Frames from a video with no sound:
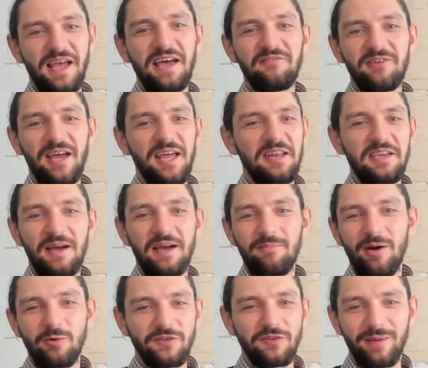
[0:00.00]
any
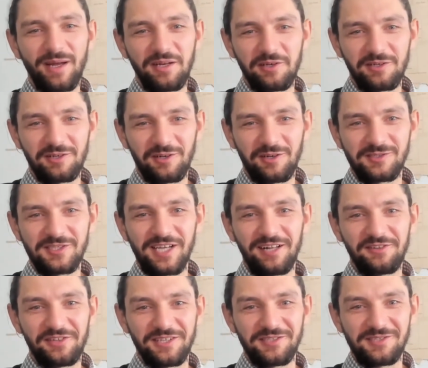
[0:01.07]
amount of money on
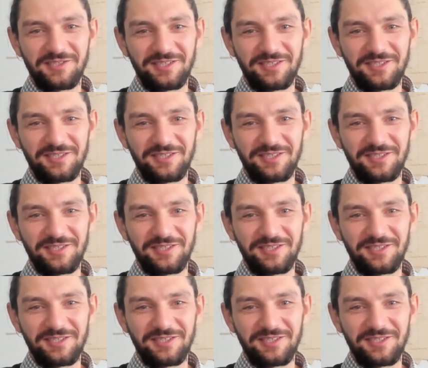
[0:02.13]
consultants that